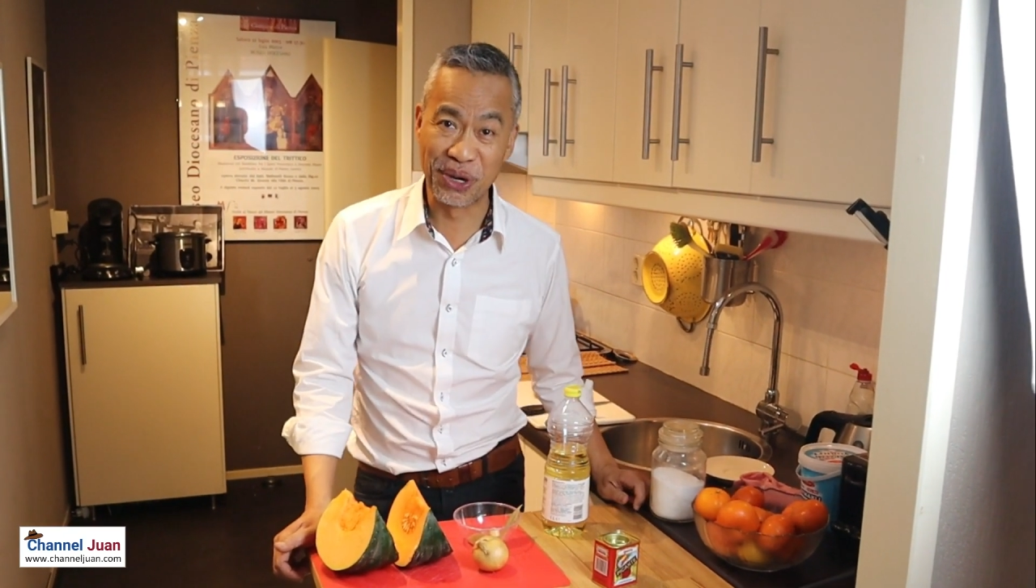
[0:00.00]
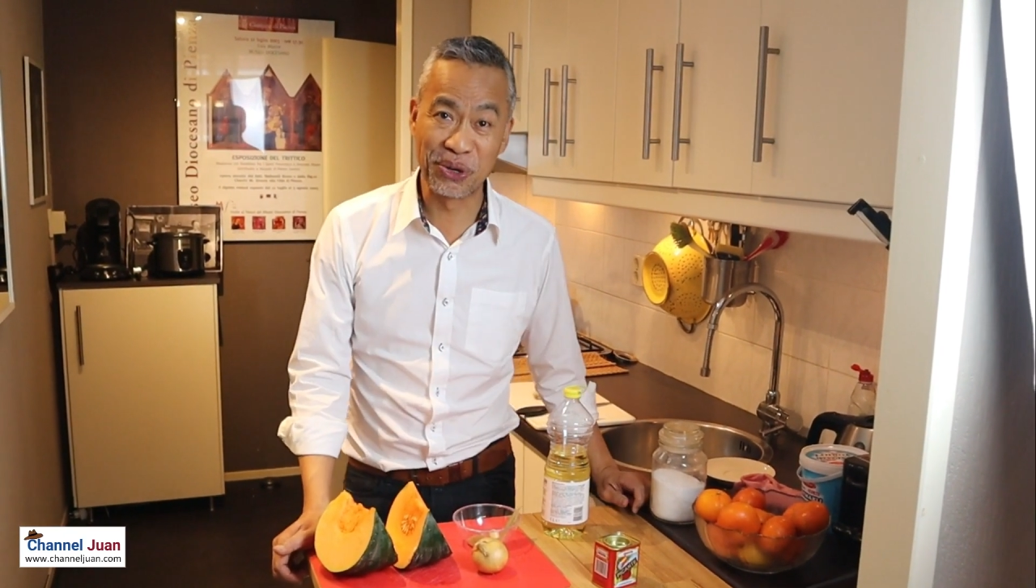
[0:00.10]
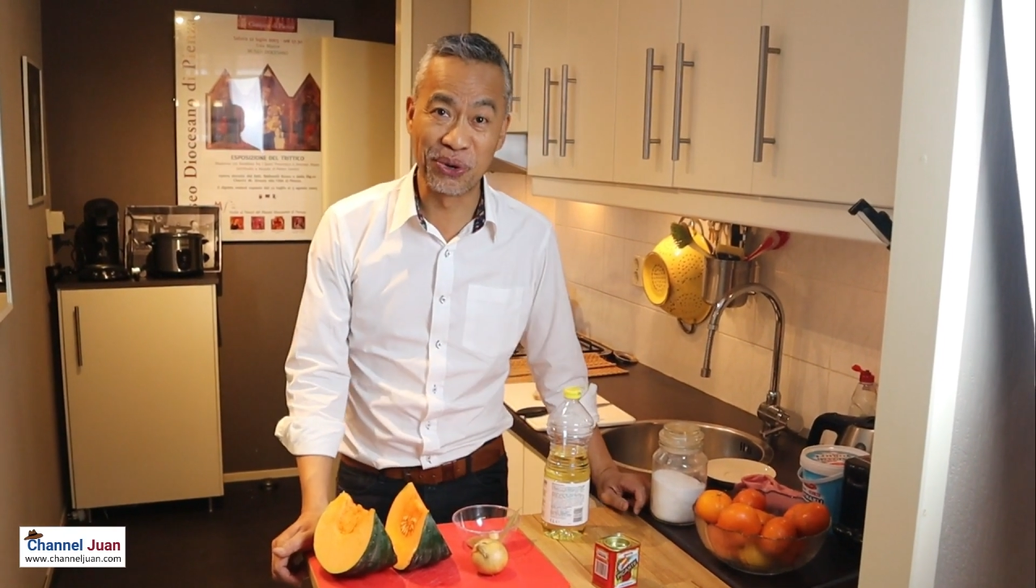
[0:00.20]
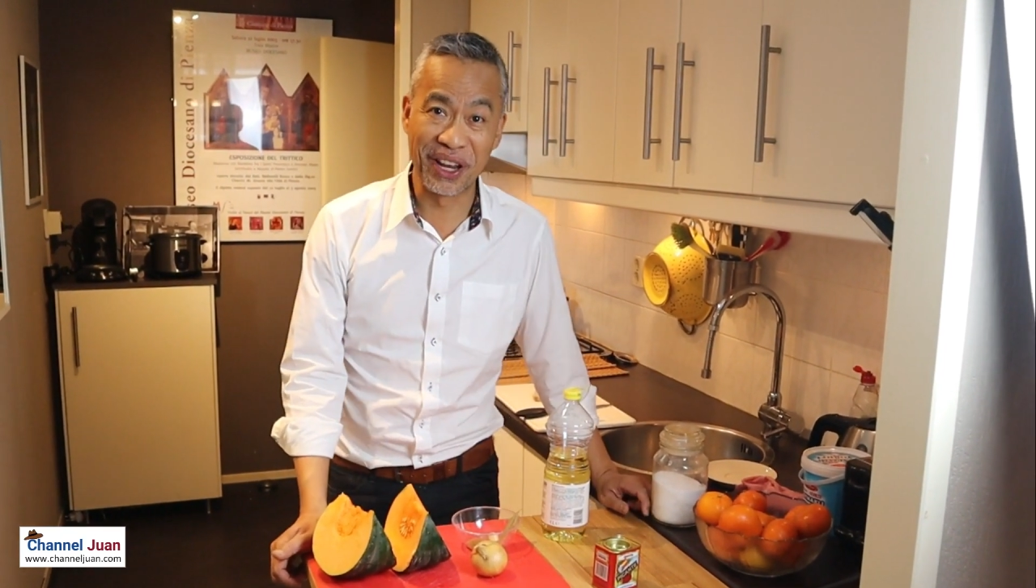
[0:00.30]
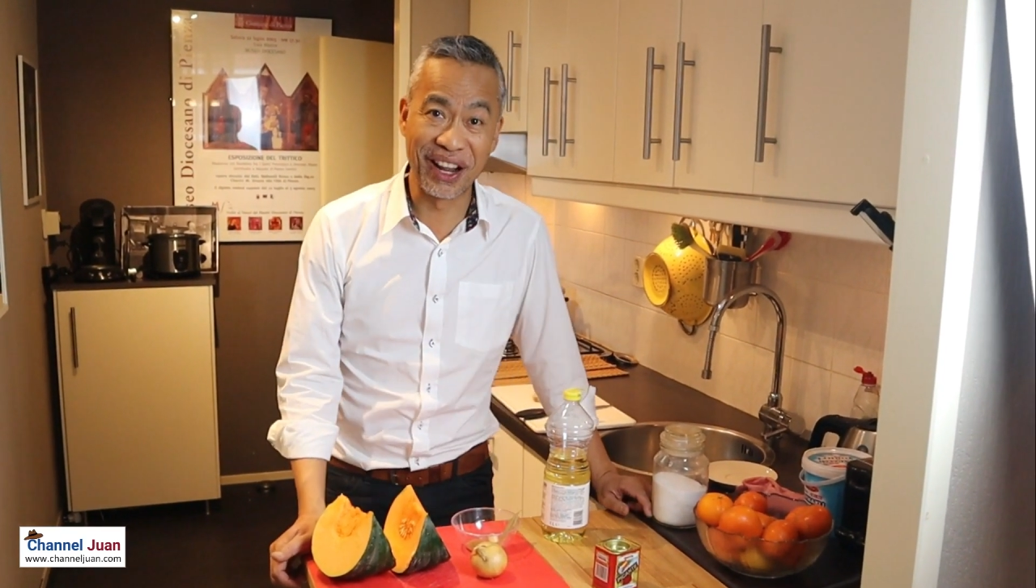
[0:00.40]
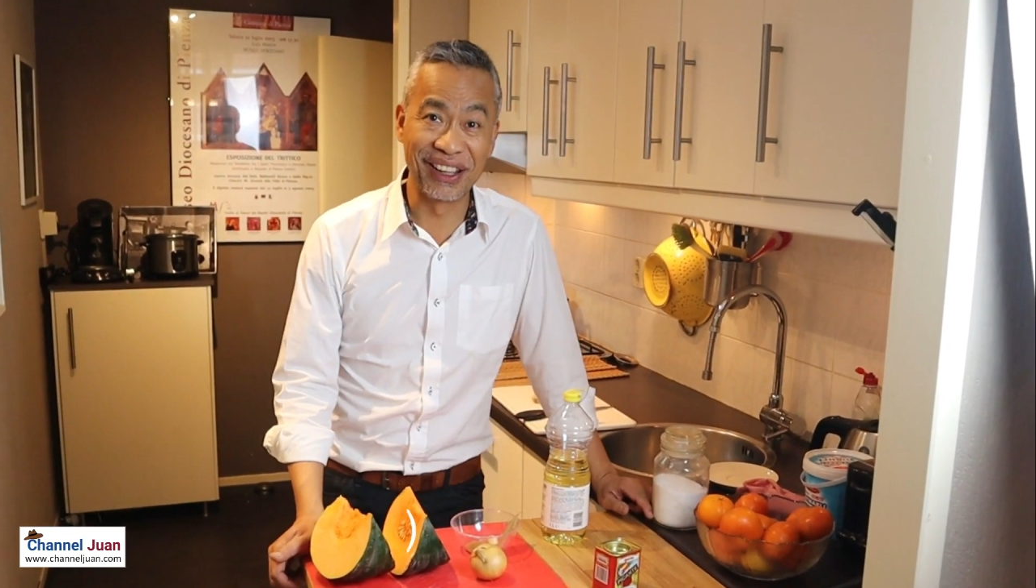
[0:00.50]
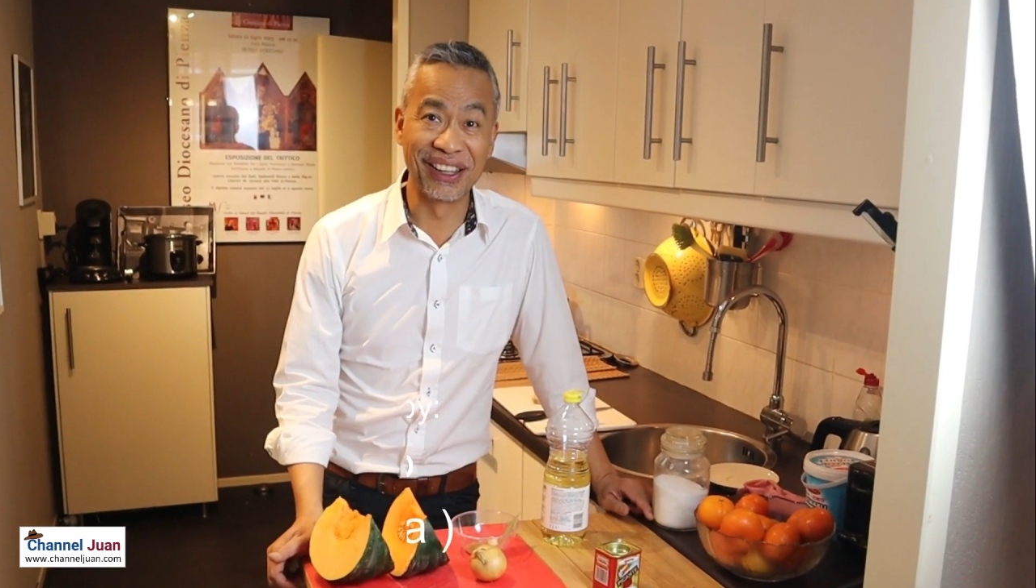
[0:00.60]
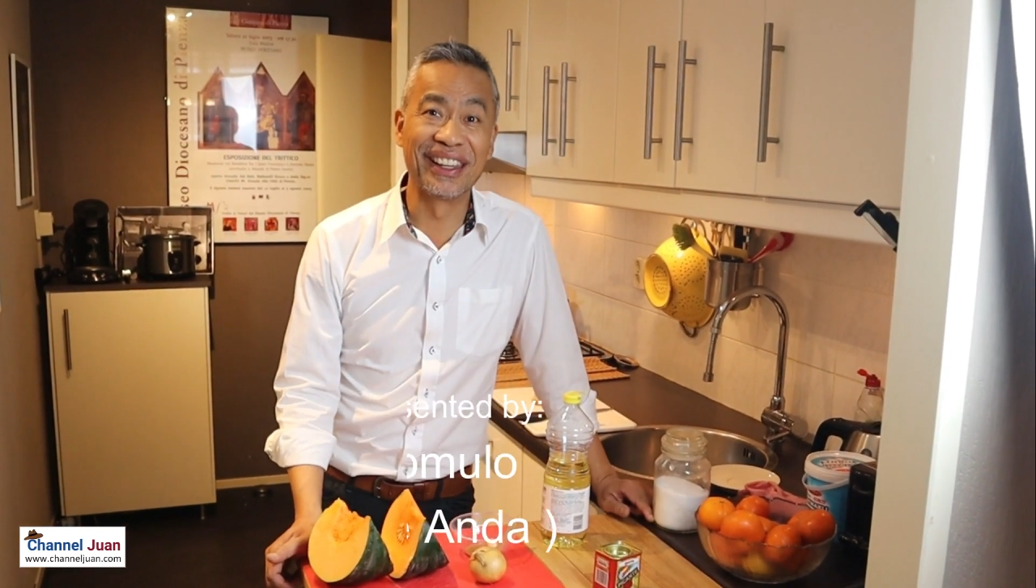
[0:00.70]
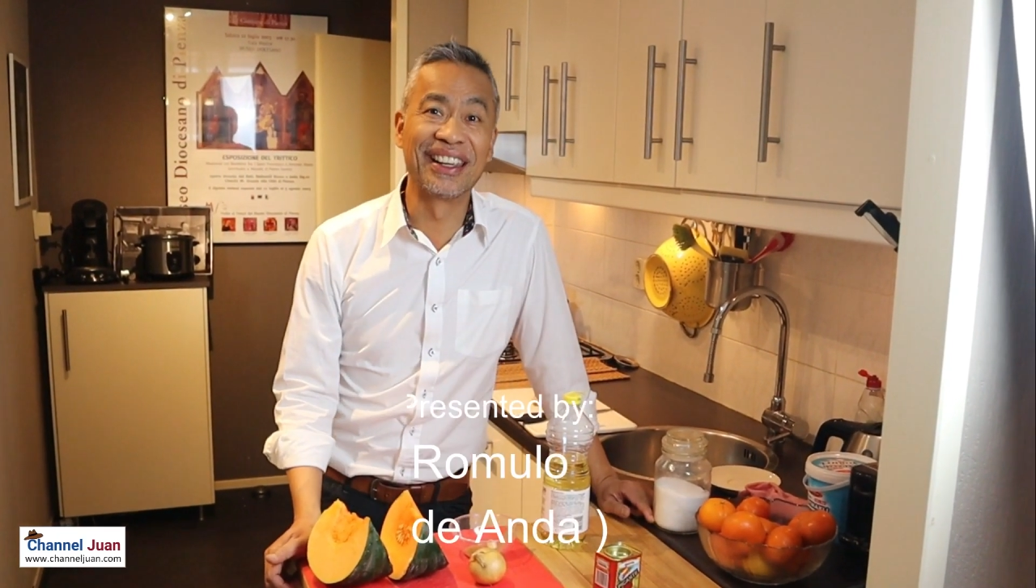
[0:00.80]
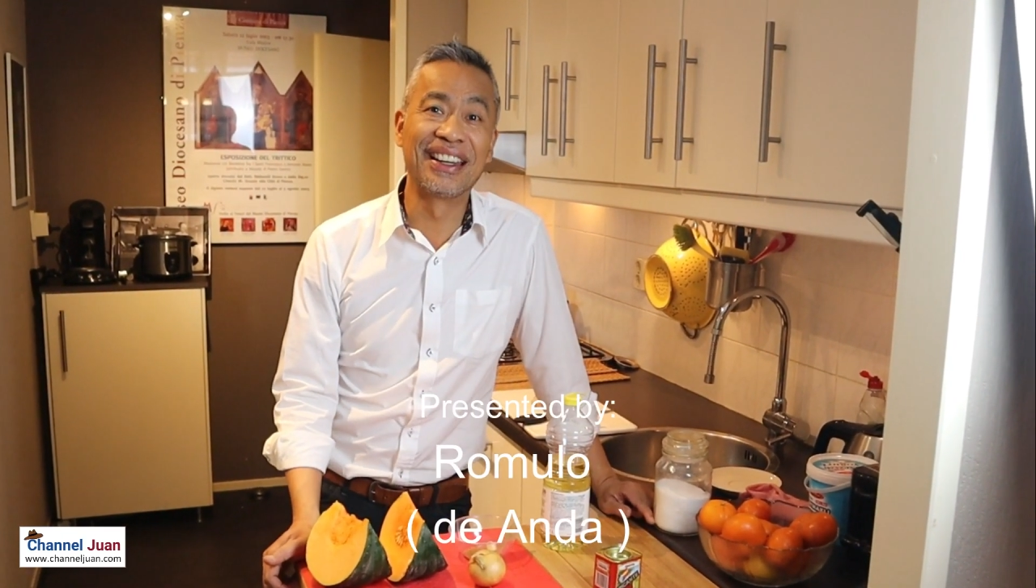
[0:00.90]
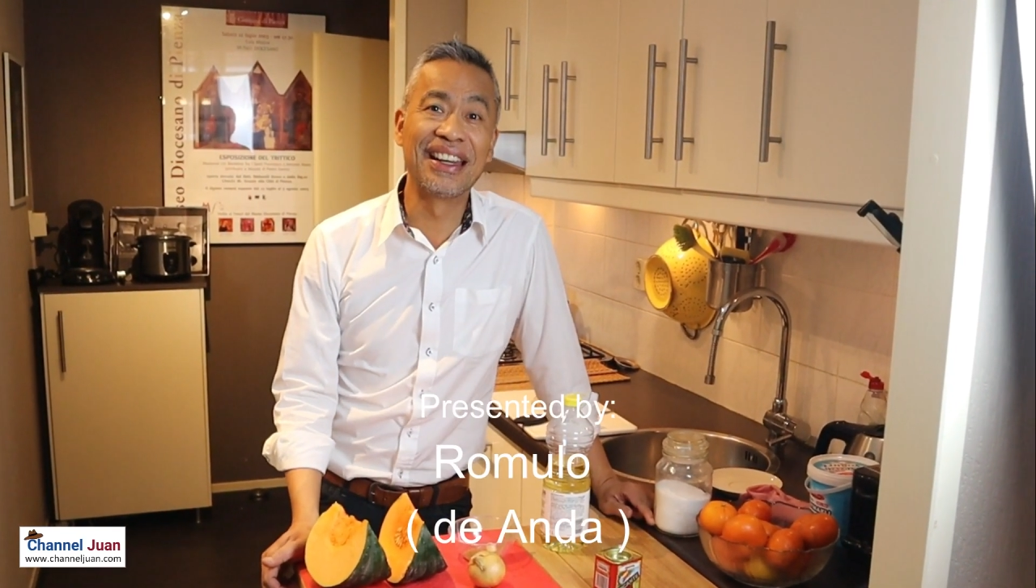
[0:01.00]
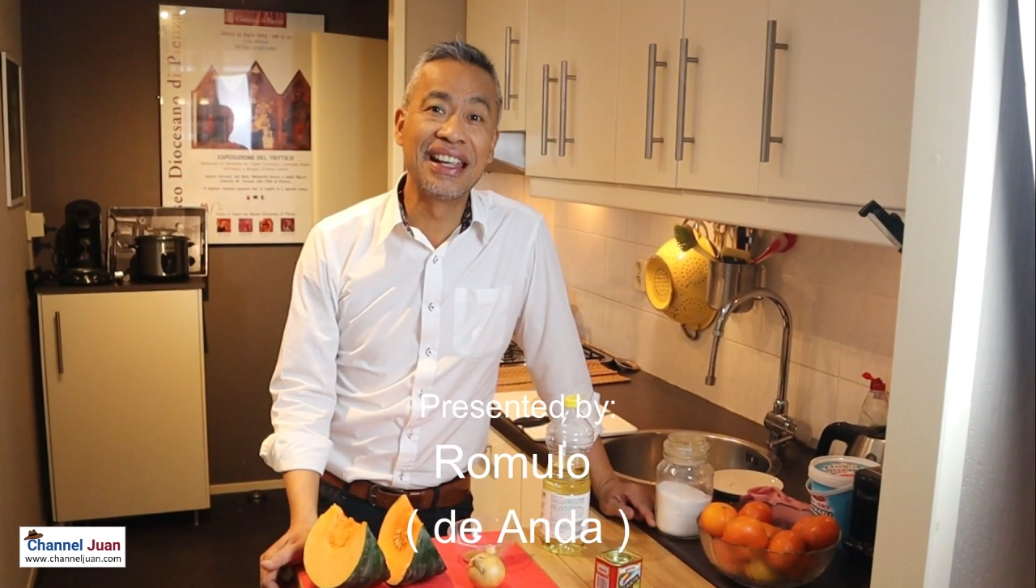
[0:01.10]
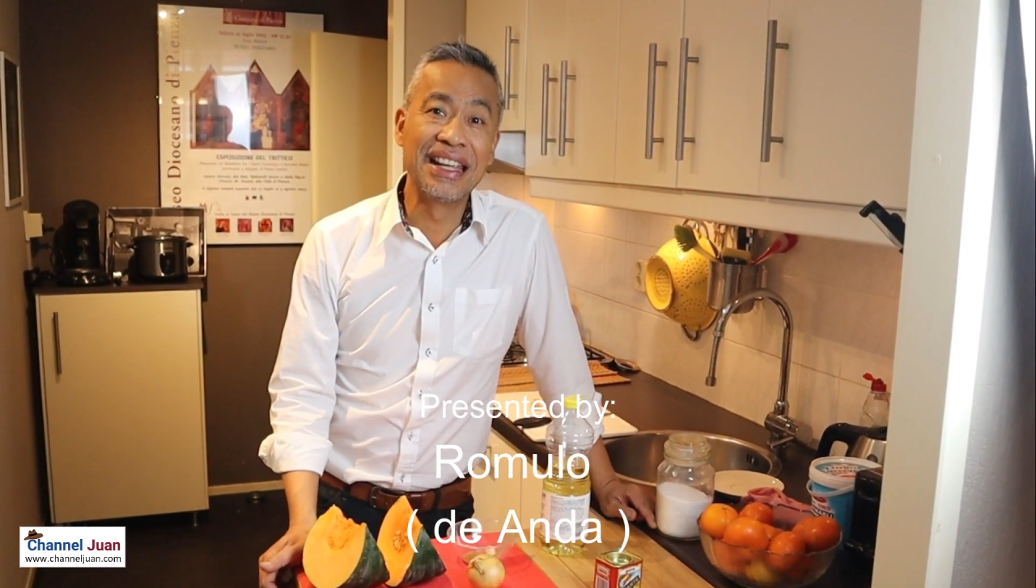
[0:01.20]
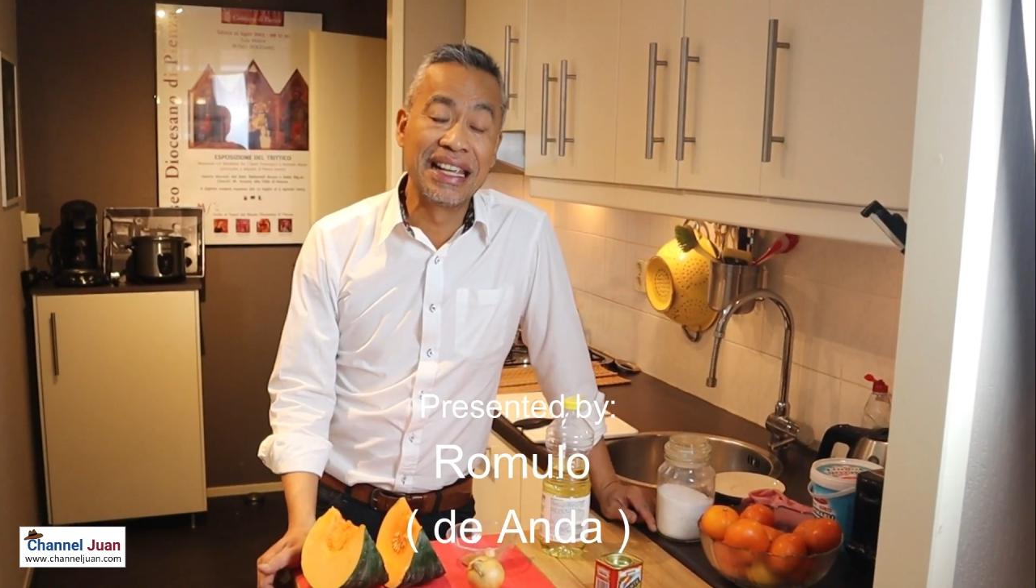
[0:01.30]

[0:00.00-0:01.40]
your Korean uncle here.